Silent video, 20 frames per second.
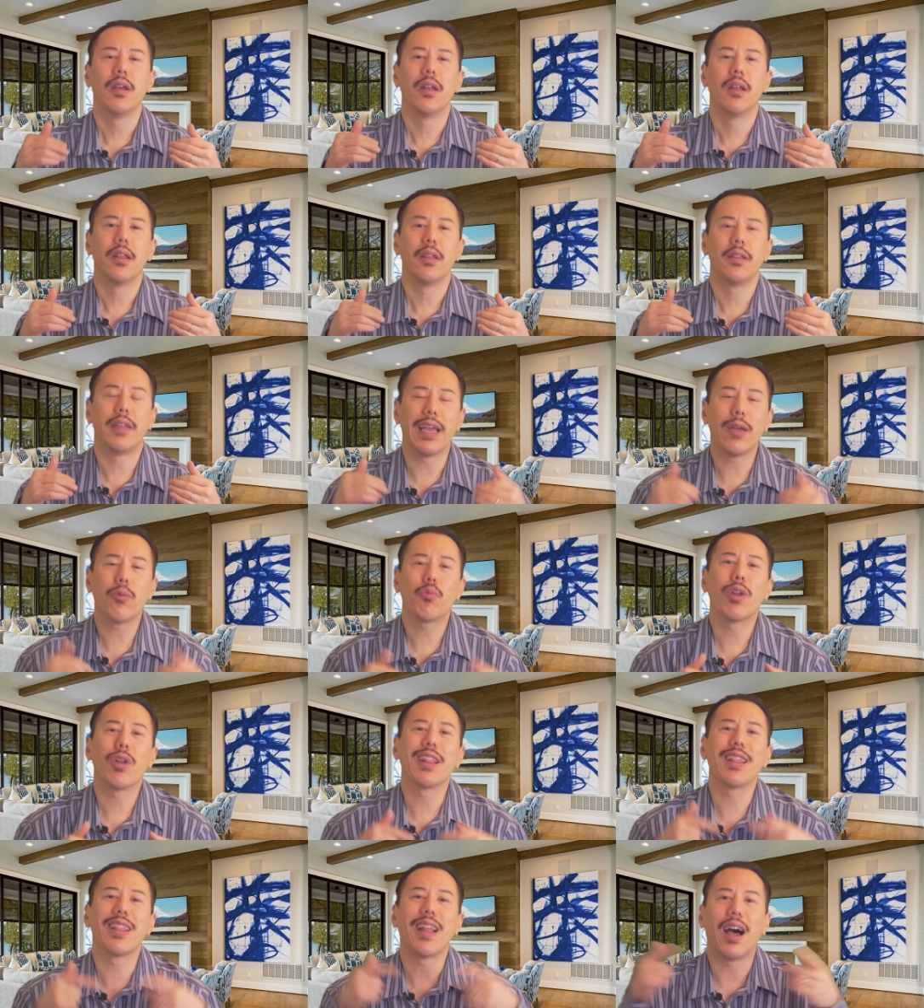they
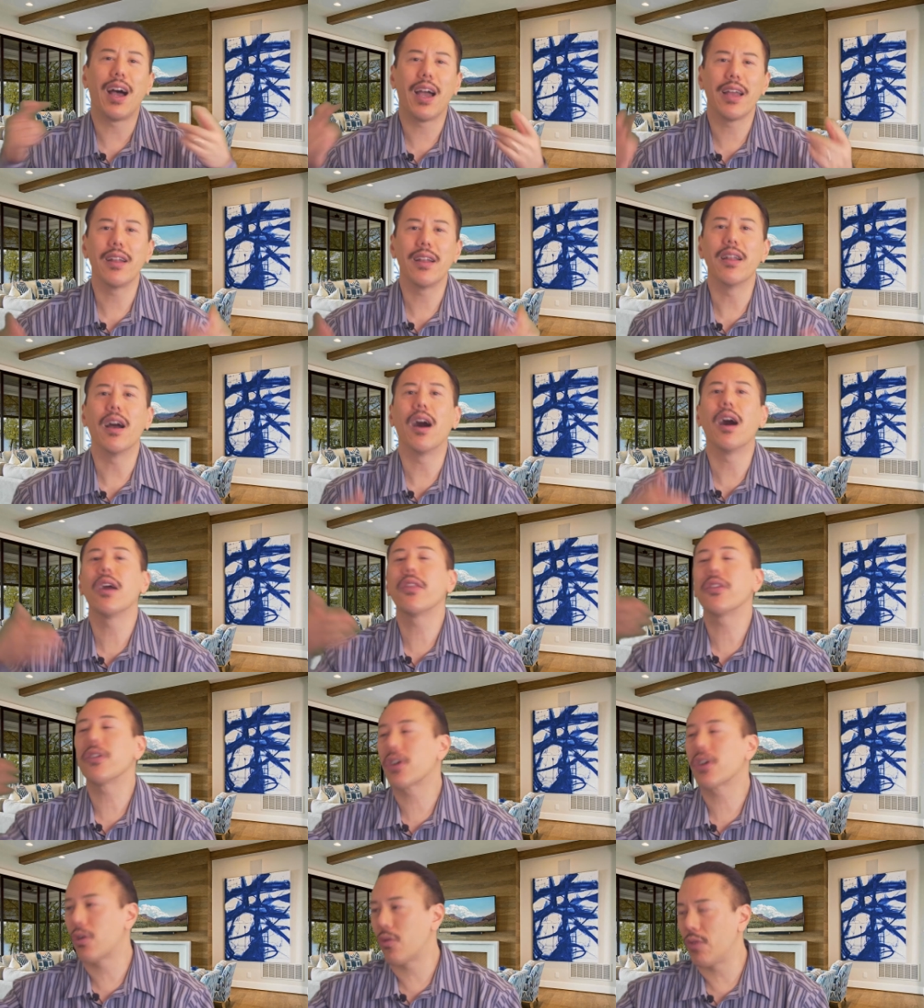relied on
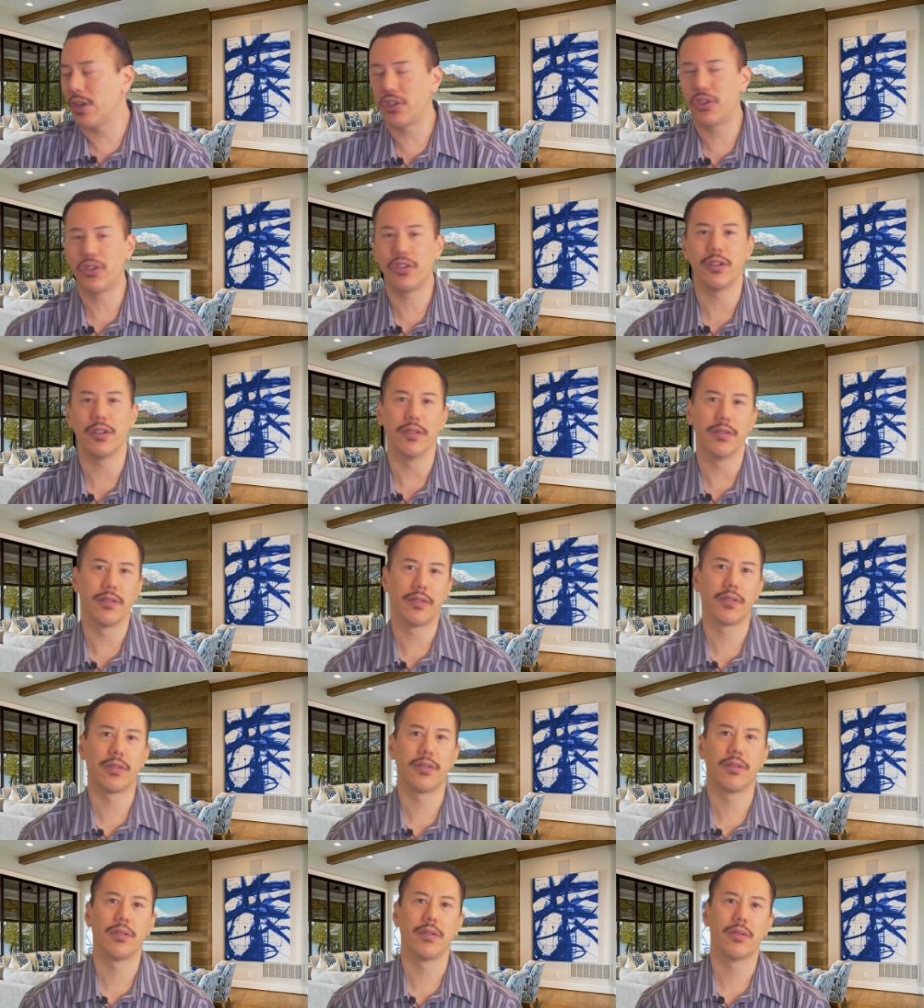other
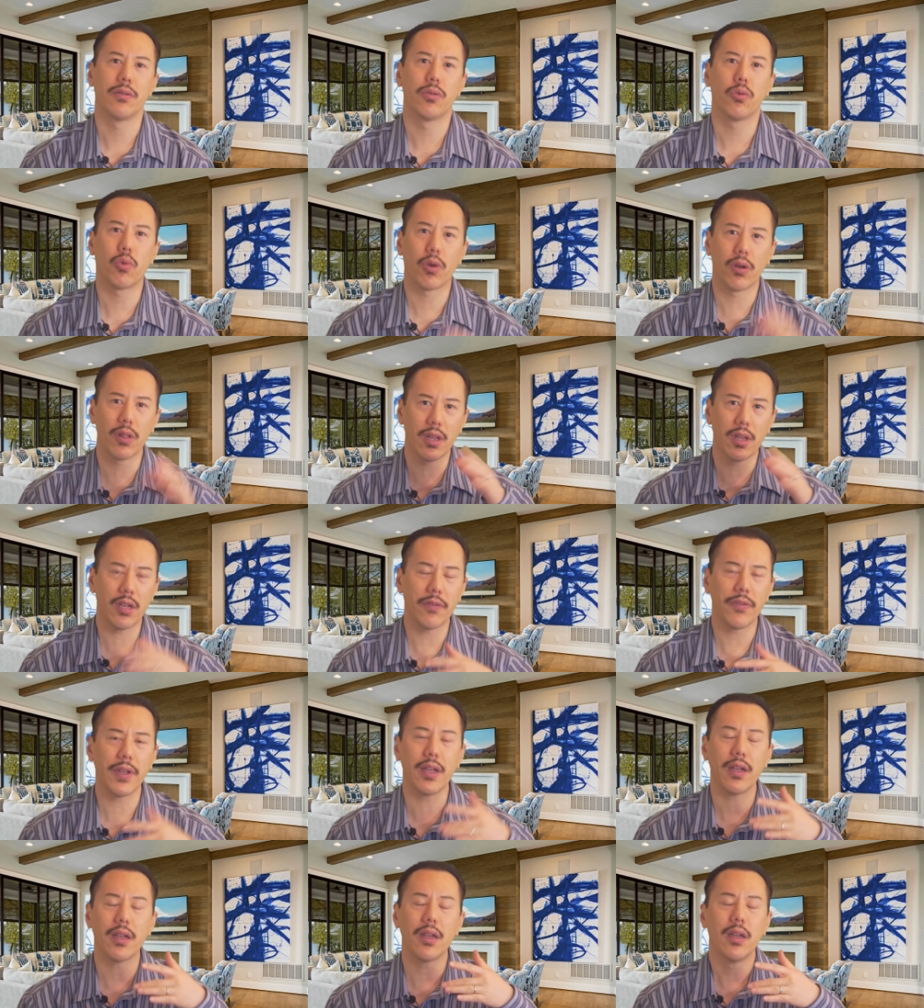Christians who were
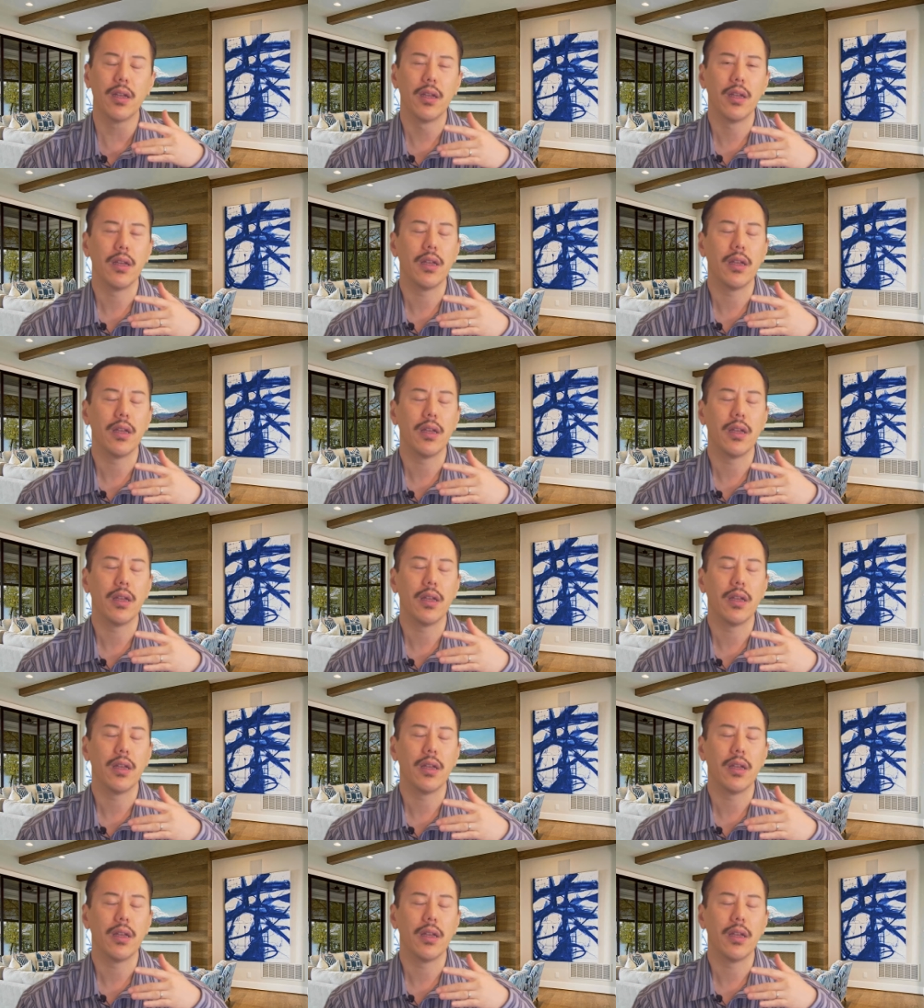living